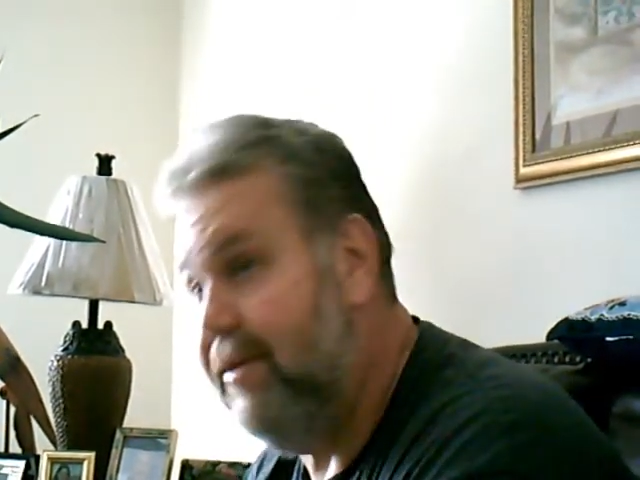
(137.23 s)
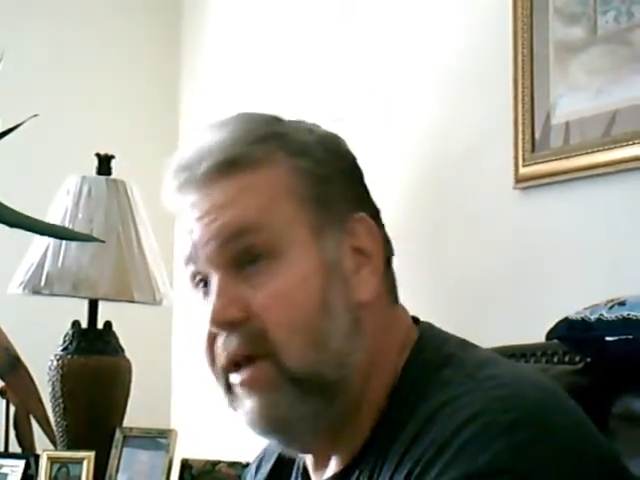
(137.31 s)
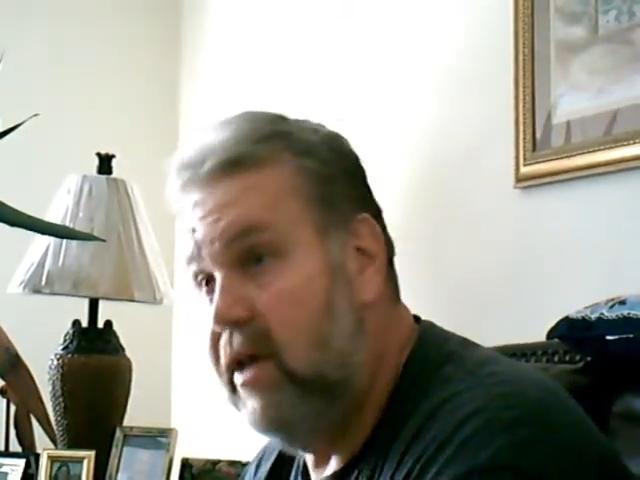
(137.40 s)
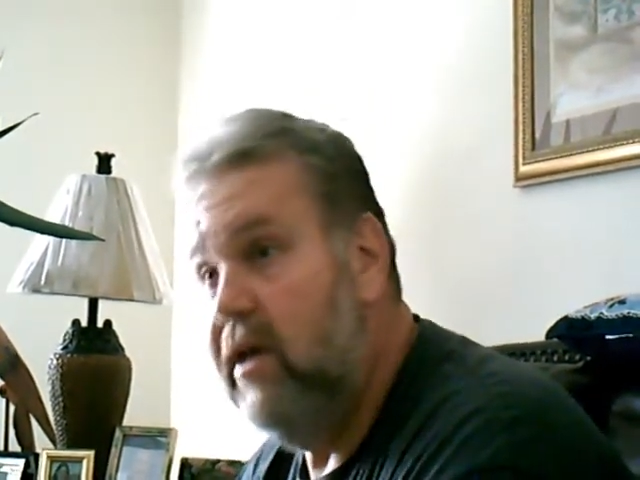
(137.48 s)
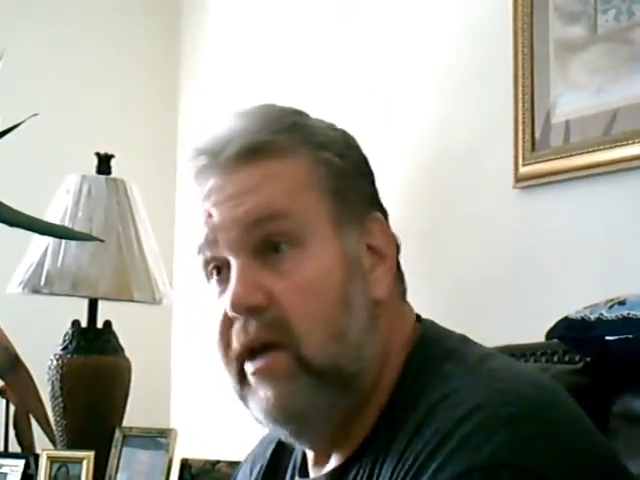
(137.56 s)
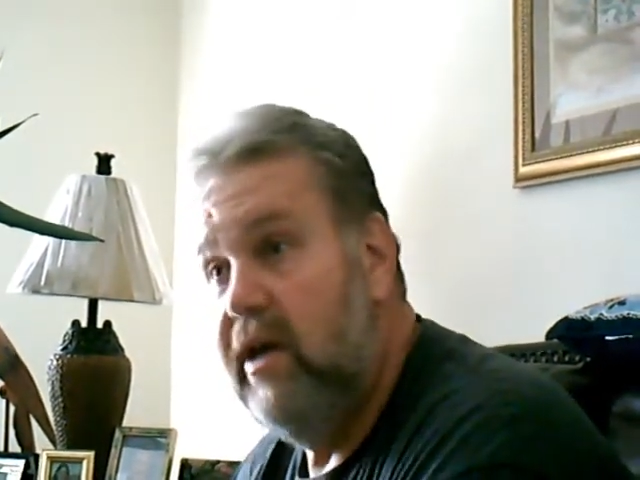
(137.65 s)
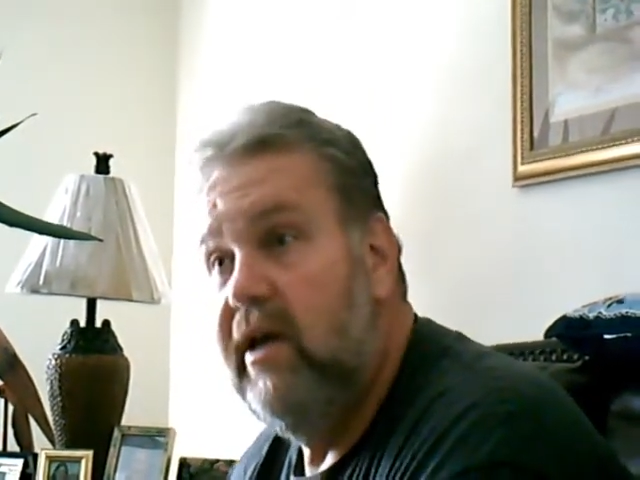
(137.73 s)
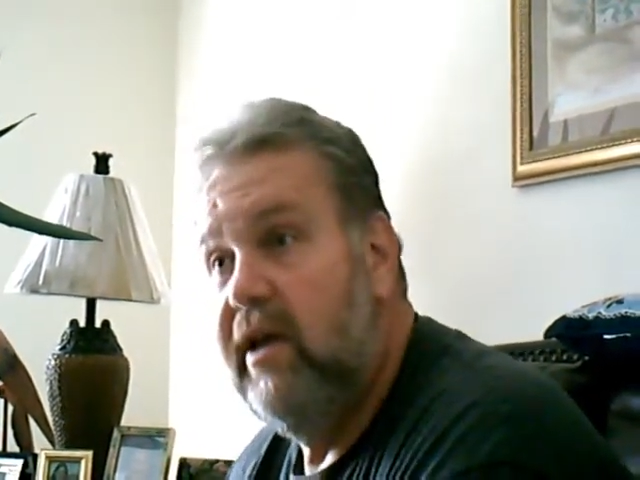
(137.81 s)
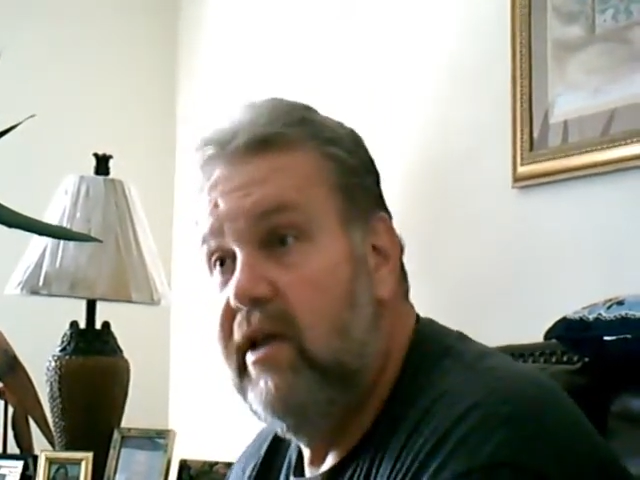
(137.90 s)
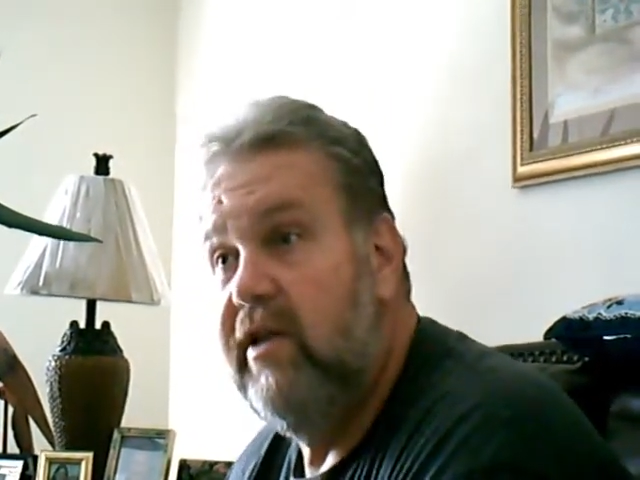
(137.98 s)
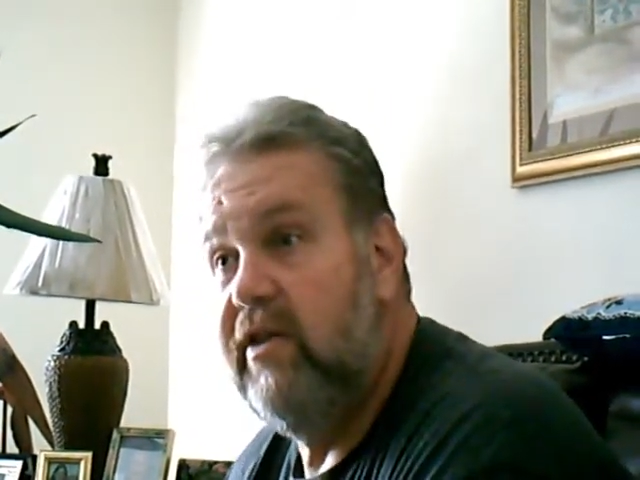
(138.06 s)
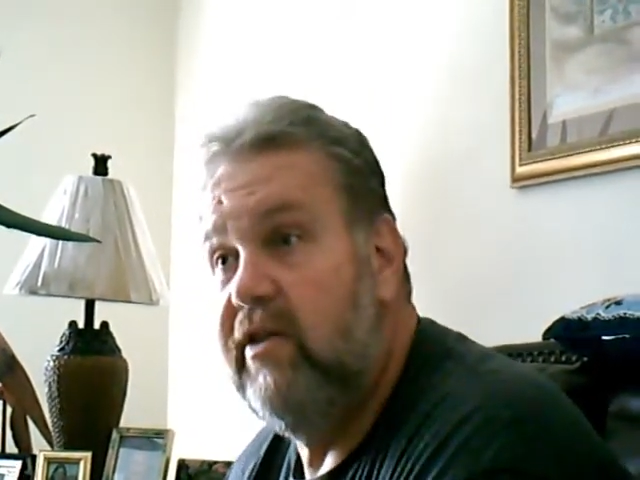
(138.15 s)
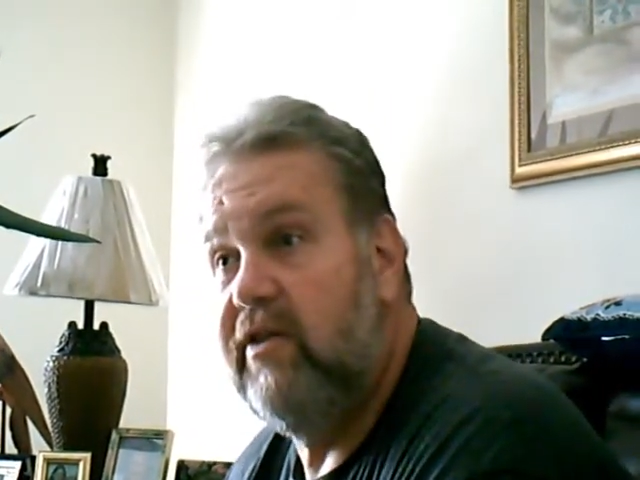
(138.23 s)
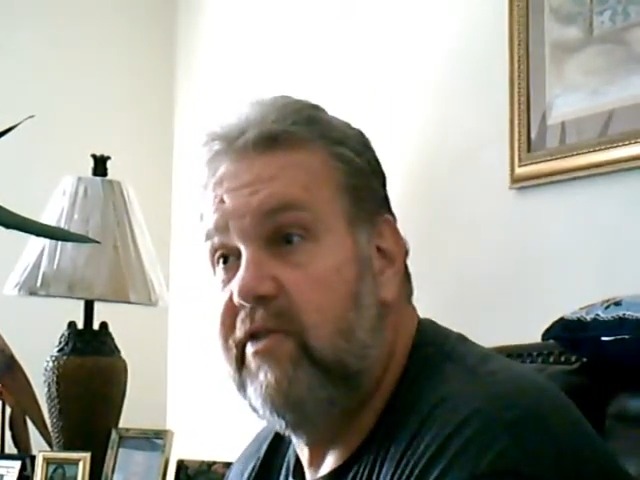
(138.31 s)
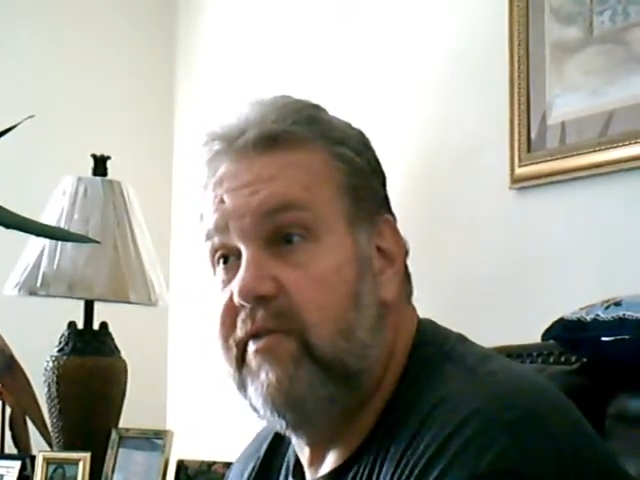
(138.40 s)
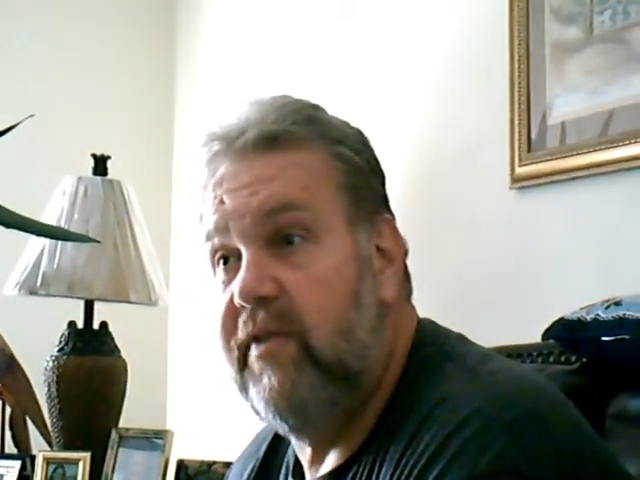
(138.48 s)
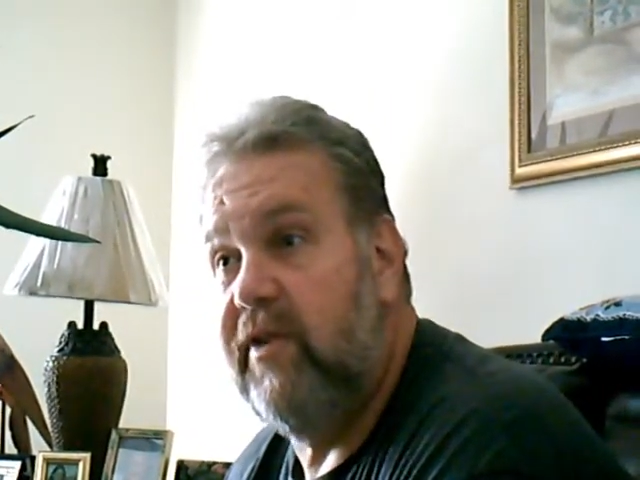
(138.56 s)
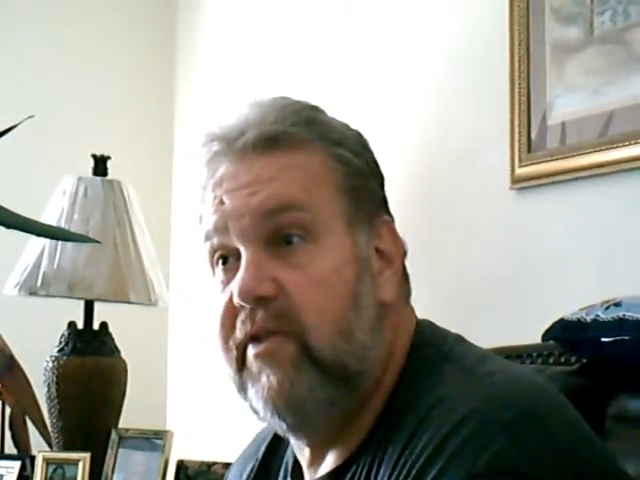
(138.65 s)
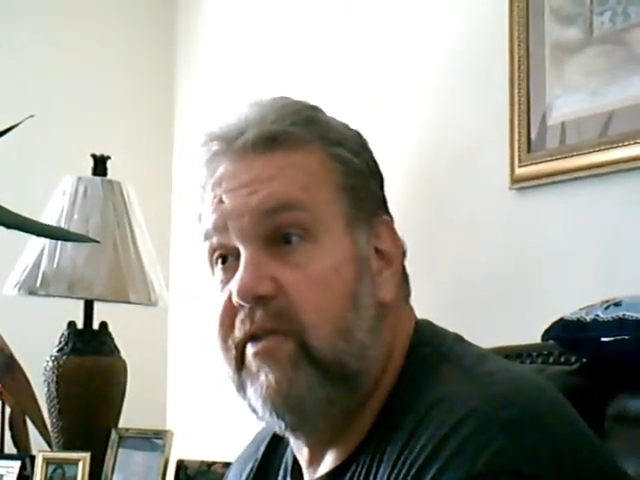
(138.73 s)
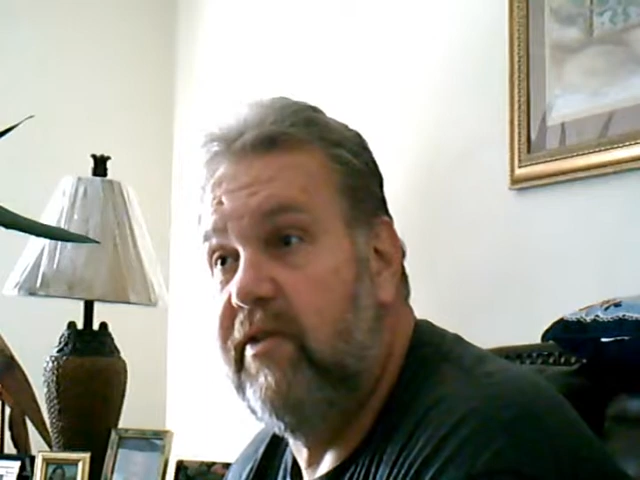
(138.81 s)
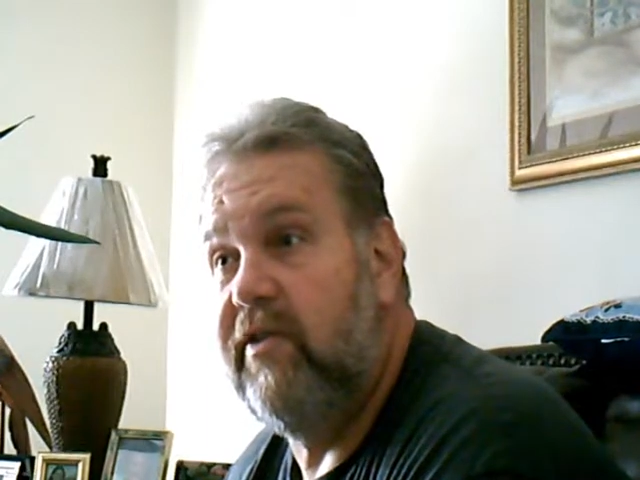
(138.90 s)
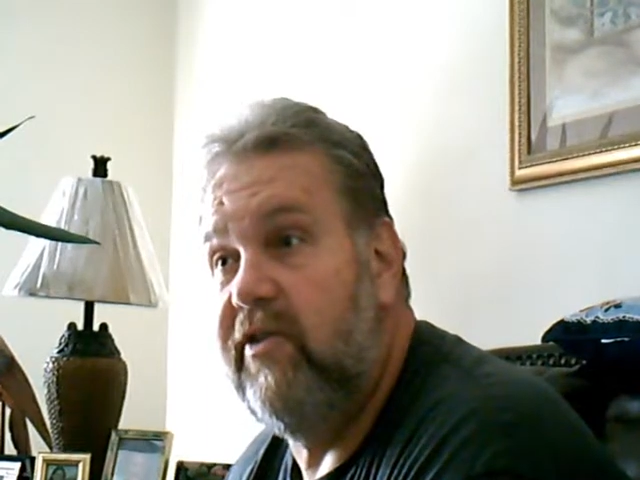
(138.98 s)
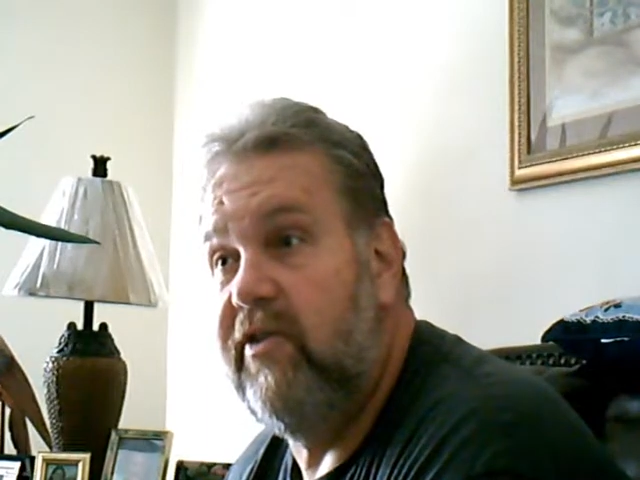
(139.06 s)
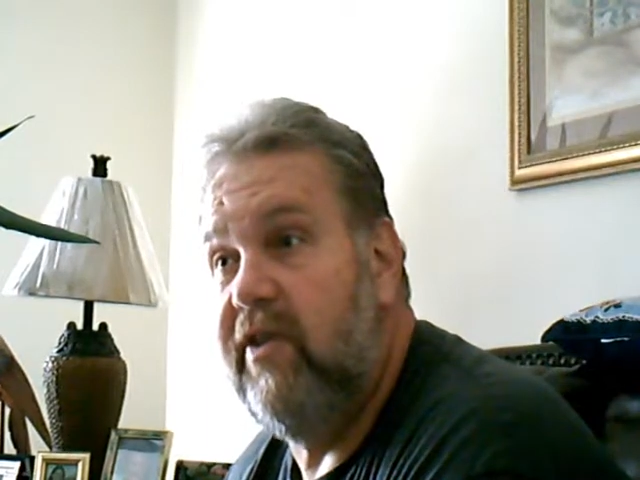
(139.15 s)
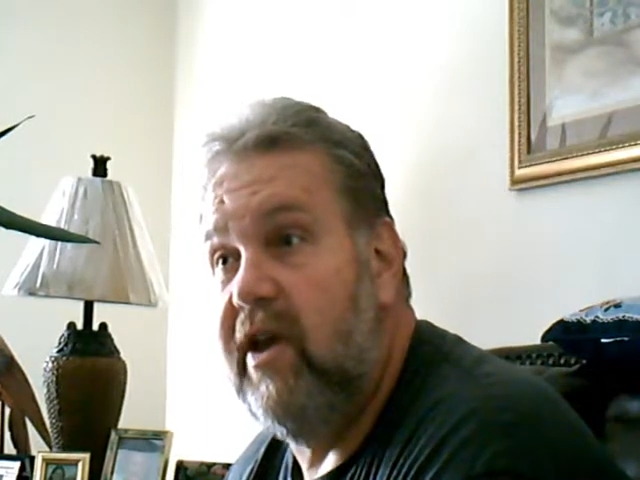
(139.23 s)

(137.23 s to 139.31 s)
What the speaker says: but for